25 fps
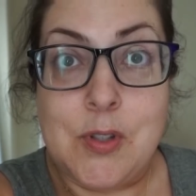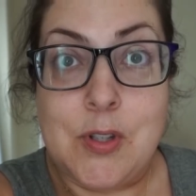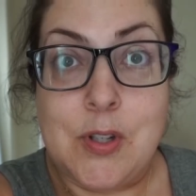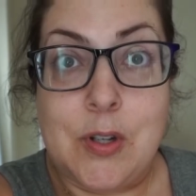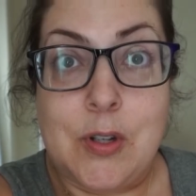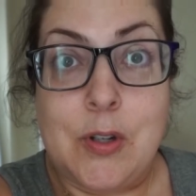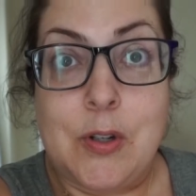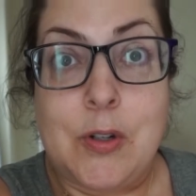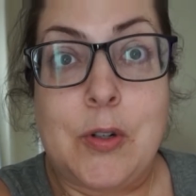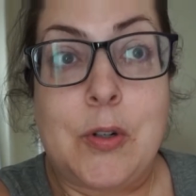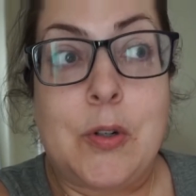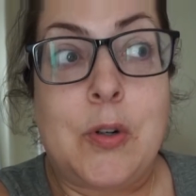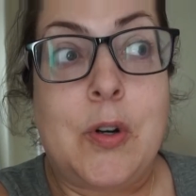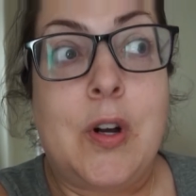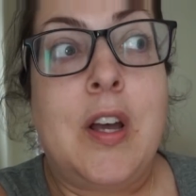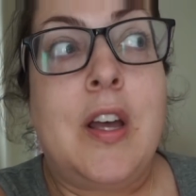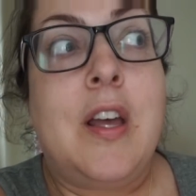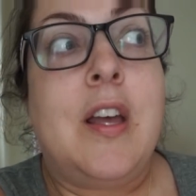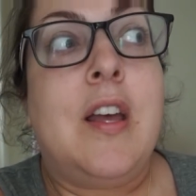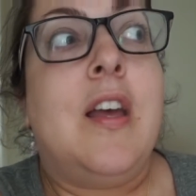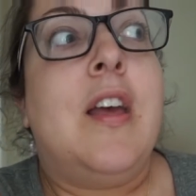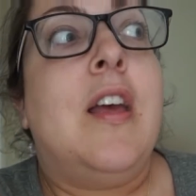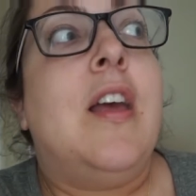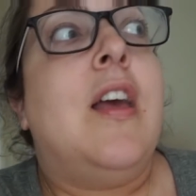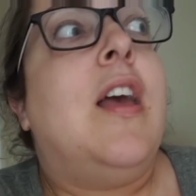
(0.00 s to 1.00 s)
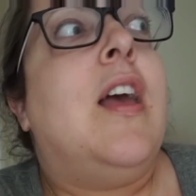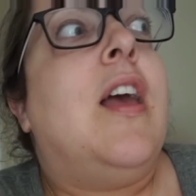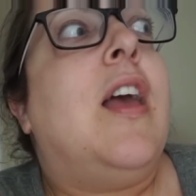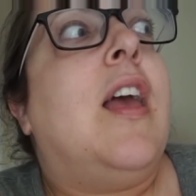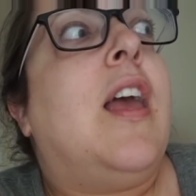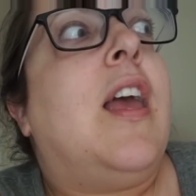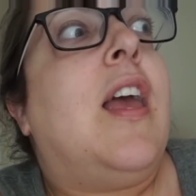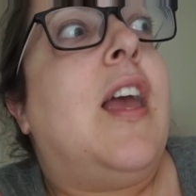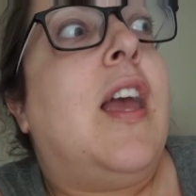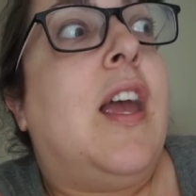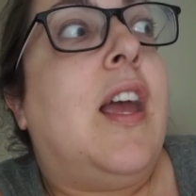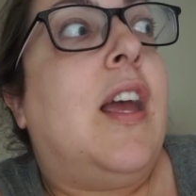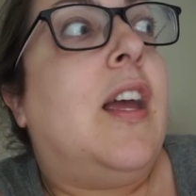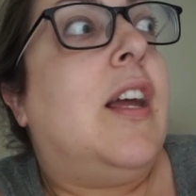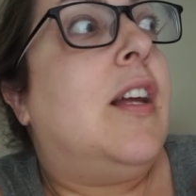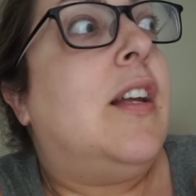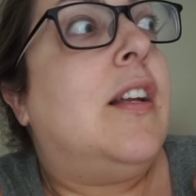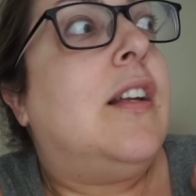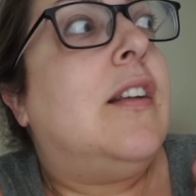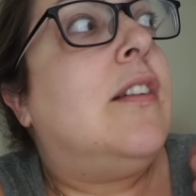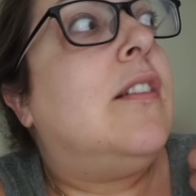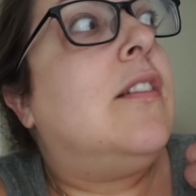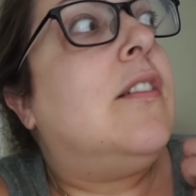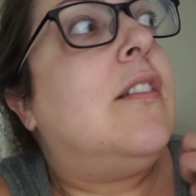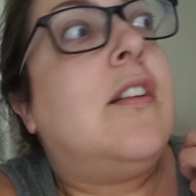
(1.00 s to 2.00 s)
to
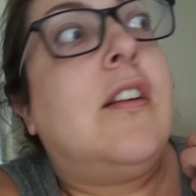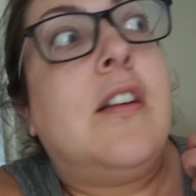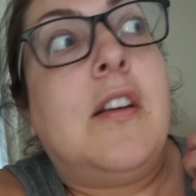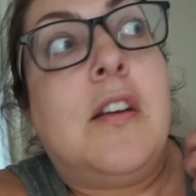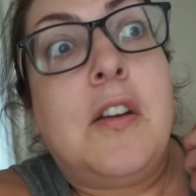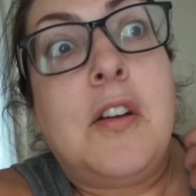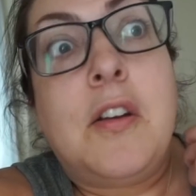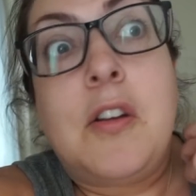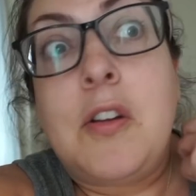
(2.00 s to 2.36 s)
in